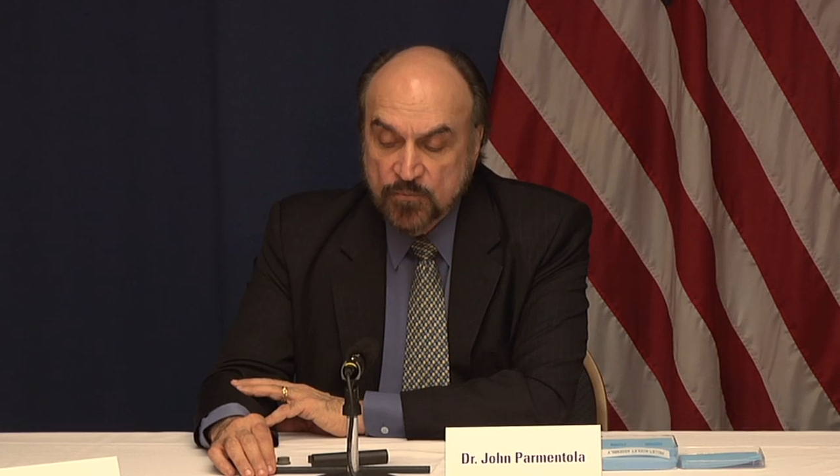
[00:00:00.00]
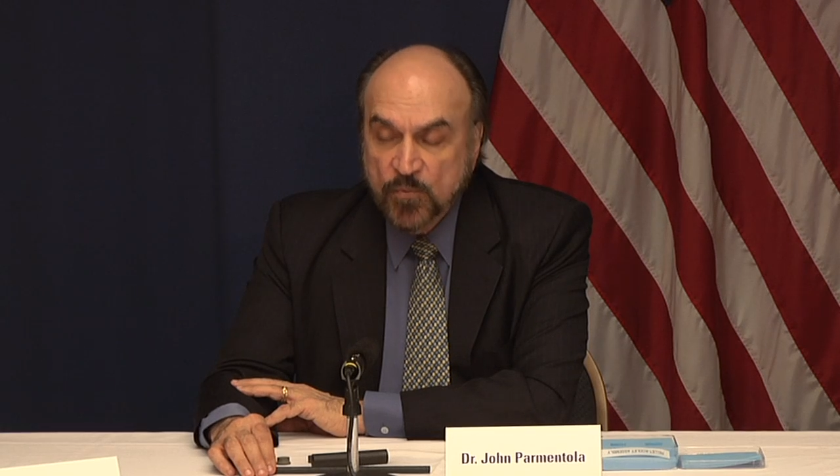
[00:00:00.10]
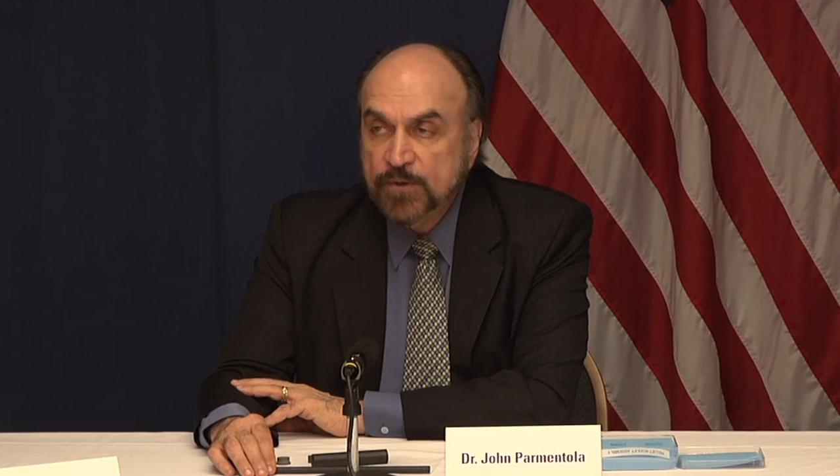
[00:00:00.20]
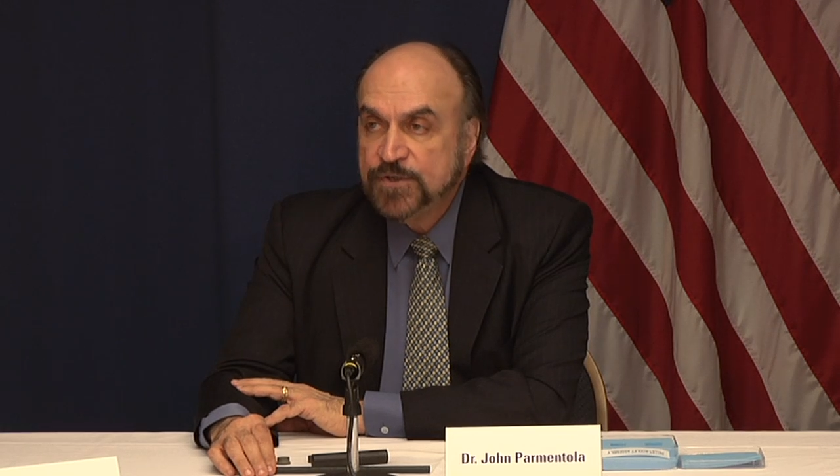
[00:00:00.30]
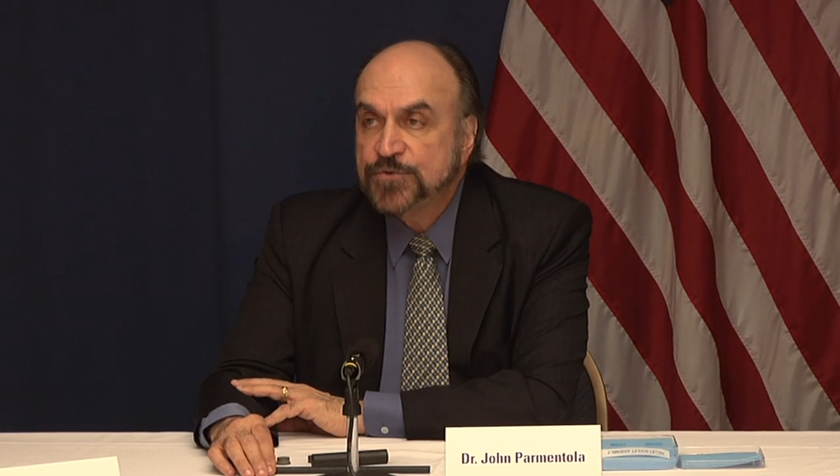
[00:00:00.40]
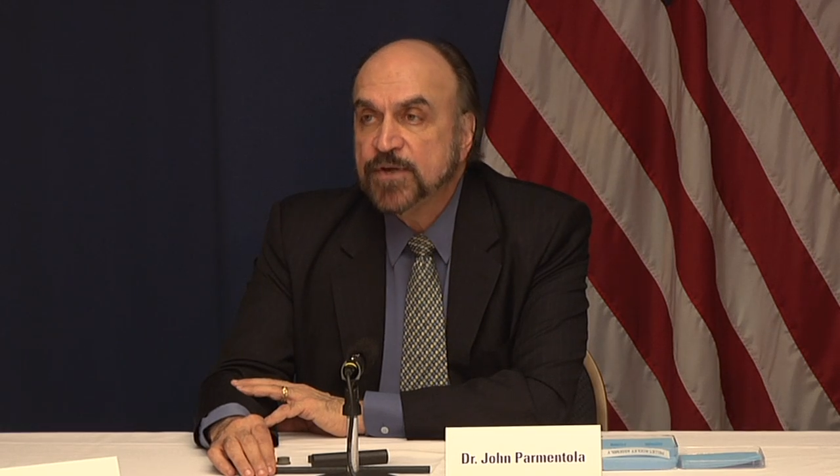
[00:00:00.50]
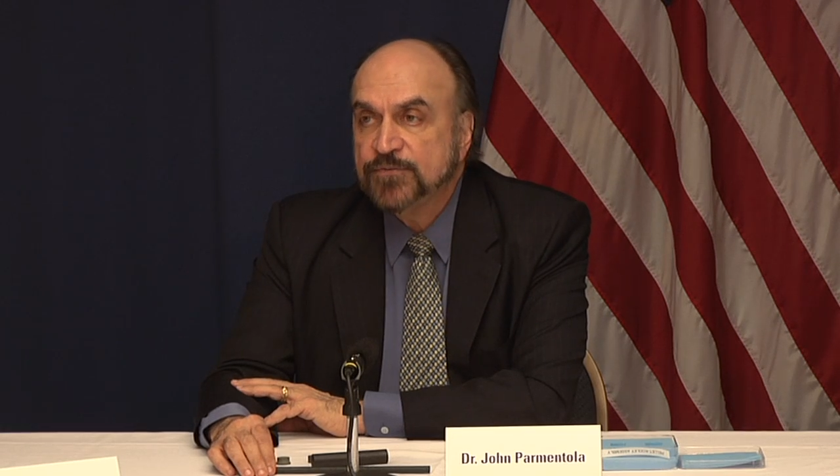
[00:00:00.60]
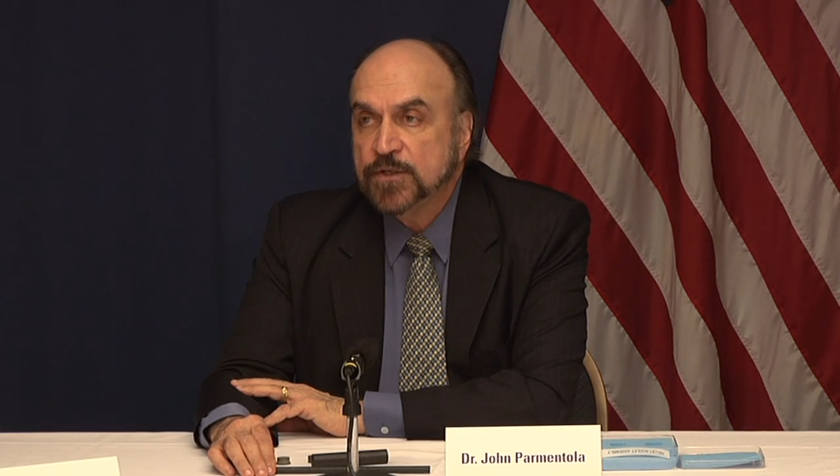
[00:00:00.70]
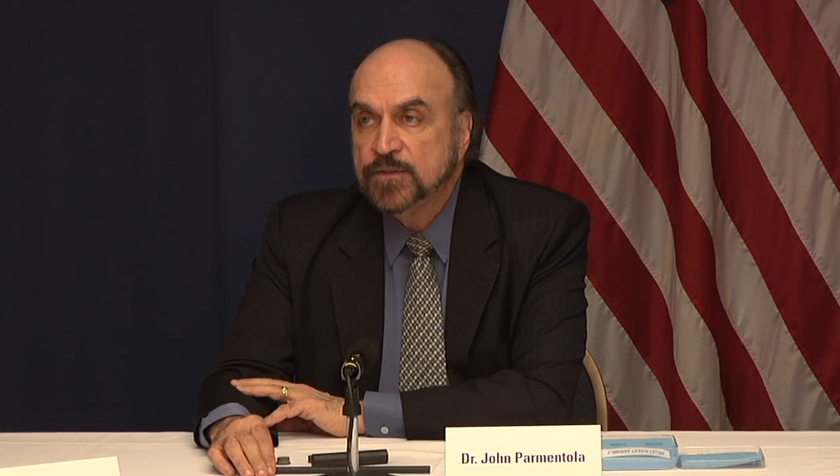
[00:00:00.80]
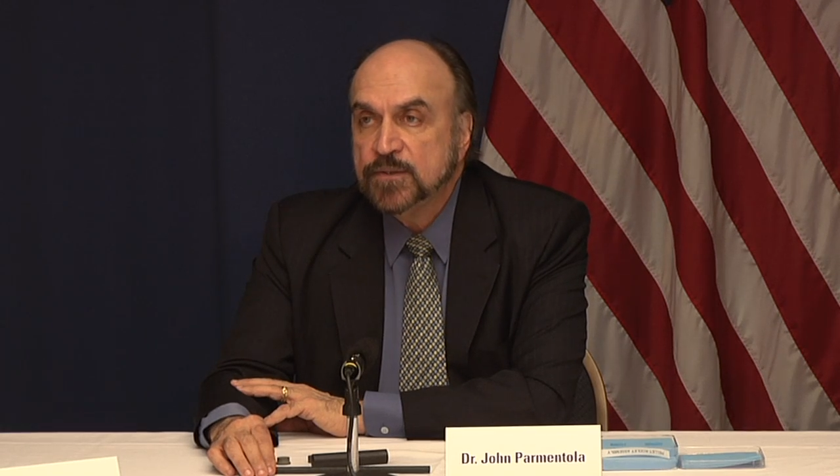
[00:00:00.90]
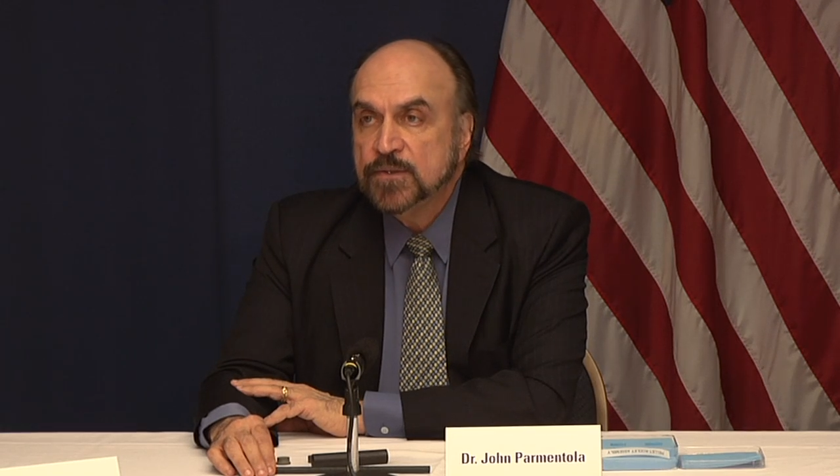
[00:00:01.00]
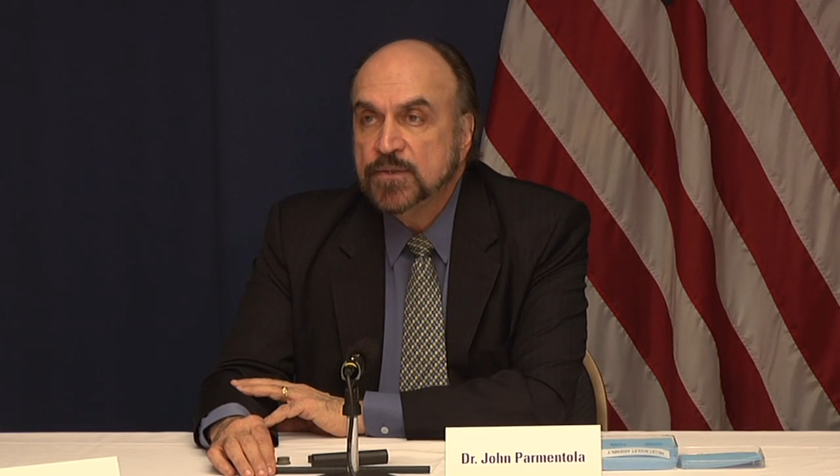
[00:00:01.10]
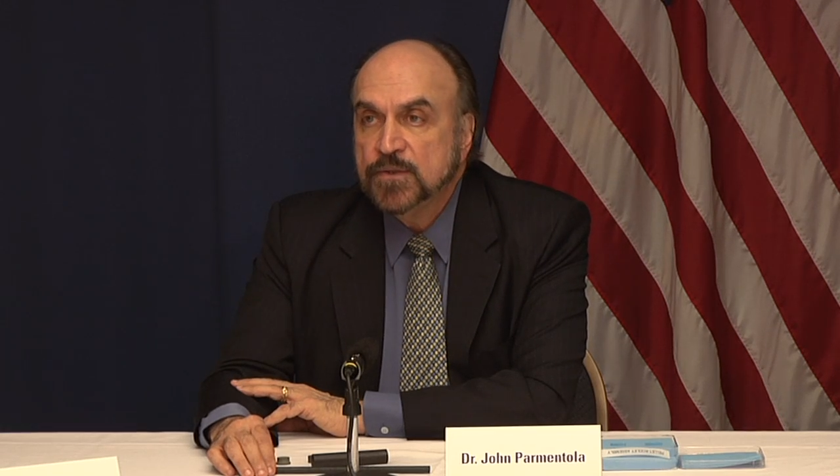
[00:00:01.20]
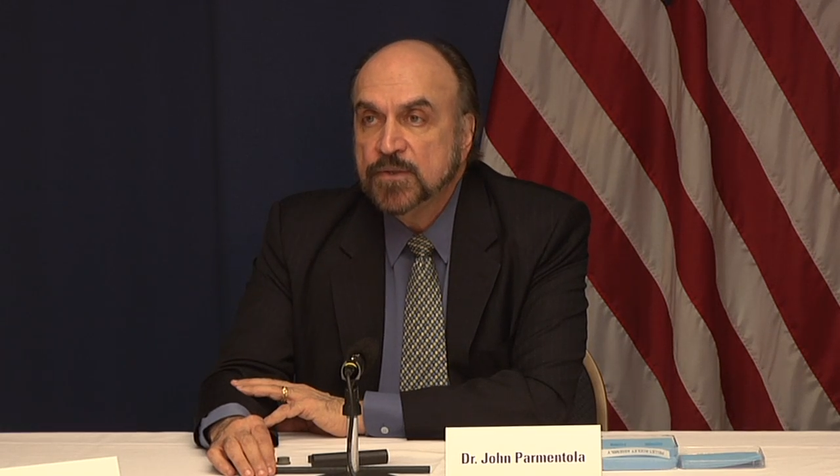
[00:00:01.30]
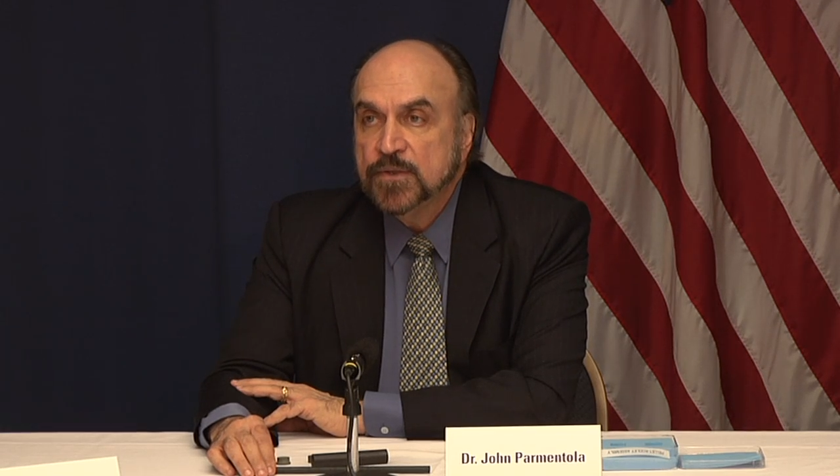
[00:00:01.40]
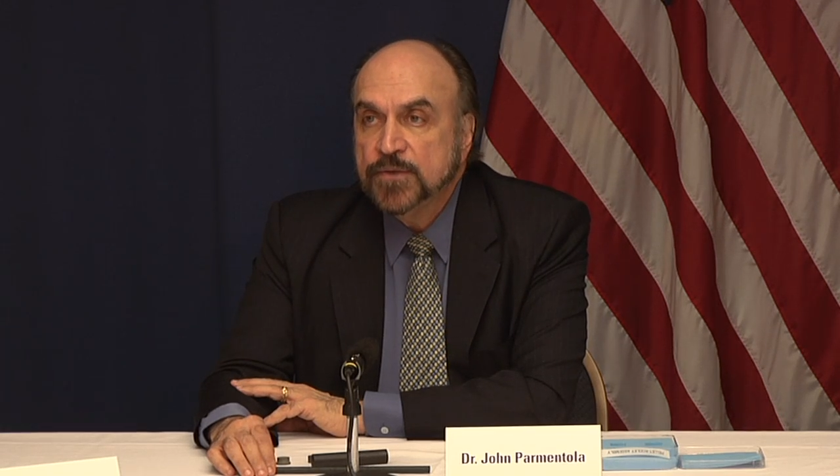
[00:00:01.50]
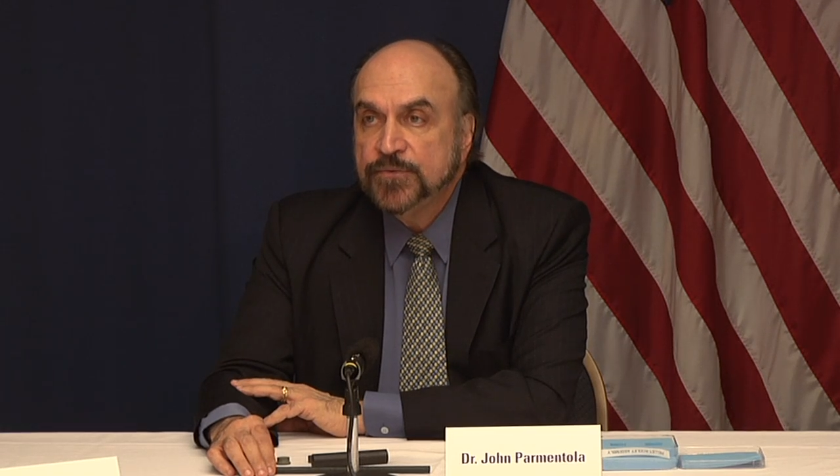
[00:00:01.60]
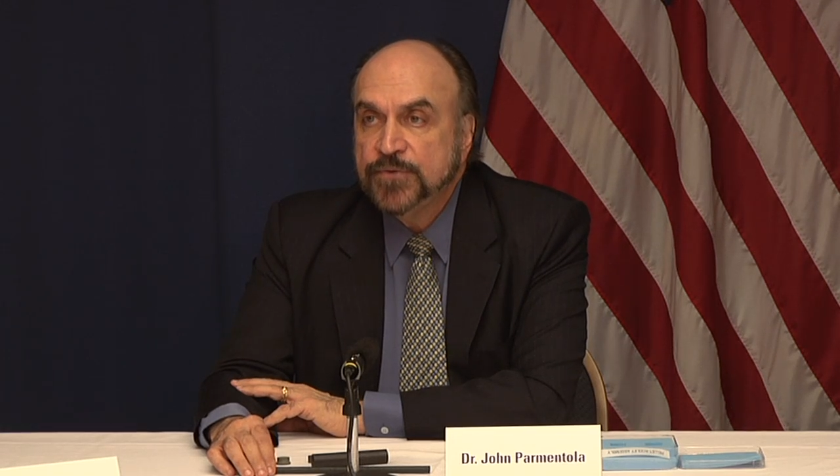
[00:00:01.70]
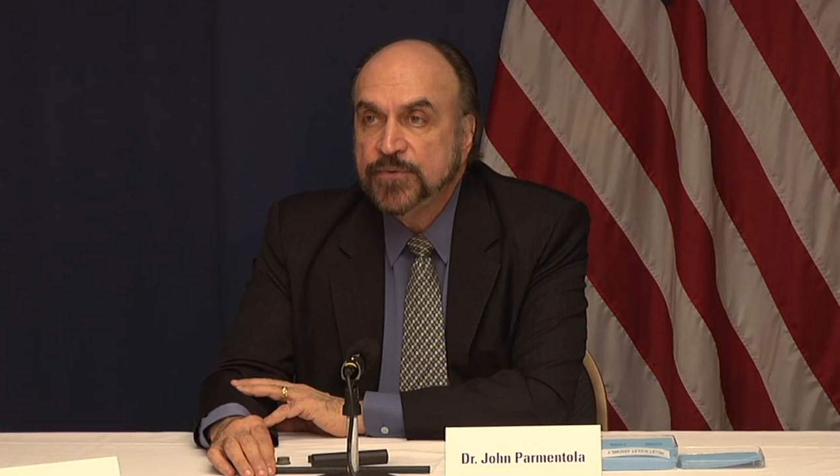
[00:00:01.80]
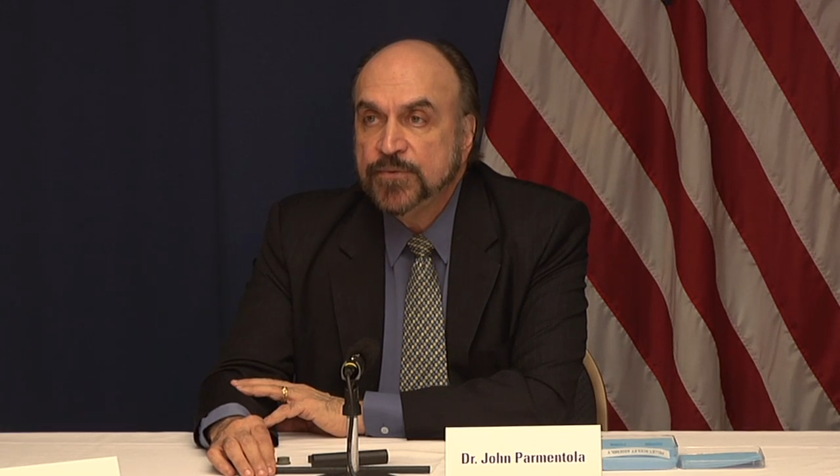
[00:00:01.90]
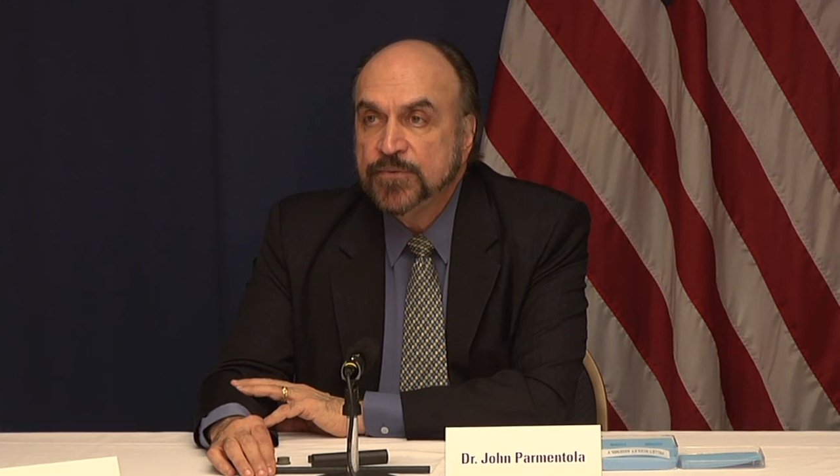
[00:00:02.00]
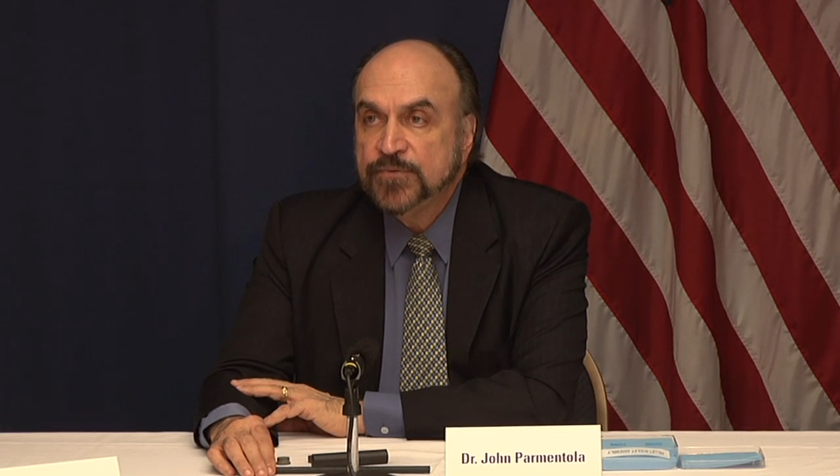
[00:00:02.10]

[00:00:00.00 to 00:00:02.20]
we were driven to